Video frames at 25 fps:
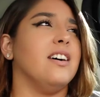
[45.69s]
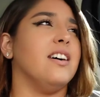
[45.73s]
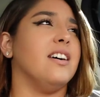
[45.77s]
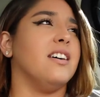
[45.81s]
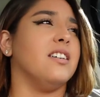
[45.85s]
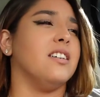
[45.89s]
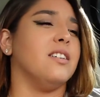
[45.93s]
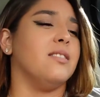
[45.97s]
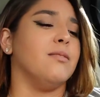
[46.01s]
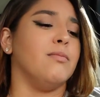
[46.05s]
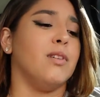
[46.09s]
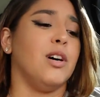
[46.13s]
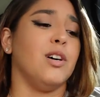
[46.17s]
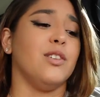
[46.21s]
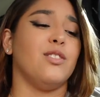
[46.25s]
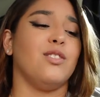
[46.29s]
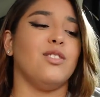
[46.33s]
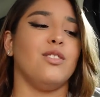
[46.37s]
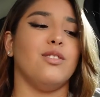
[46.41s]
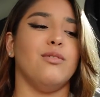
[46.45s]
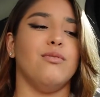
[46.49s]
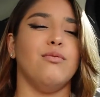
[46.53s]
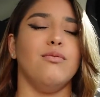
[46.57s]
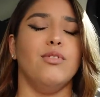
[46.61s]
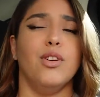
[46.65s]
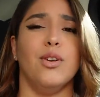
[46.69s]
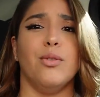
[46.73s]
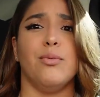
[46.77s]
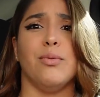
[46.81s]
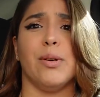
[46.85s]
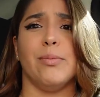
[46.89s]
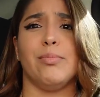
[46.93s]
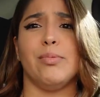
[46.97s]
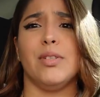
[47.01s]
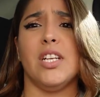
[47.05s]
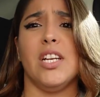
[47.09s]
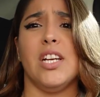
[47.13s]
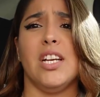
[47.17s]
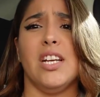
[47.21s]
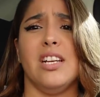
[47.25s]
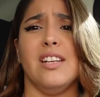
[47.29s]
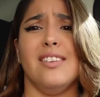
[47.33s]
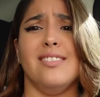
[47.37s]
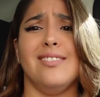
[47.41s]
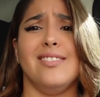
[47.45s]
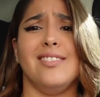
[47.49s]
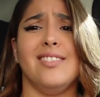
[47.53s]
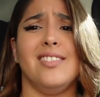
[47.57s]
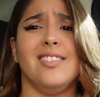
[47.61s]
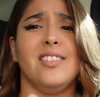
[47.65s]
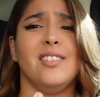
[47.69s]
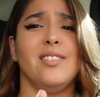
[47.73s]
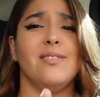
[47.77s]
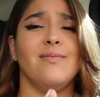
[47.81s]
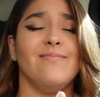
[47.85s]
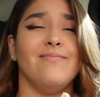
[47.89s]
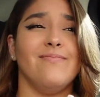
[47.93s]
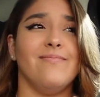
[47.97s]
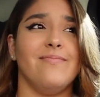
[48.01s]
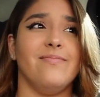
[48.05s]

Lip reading: Also, no ripped jeans.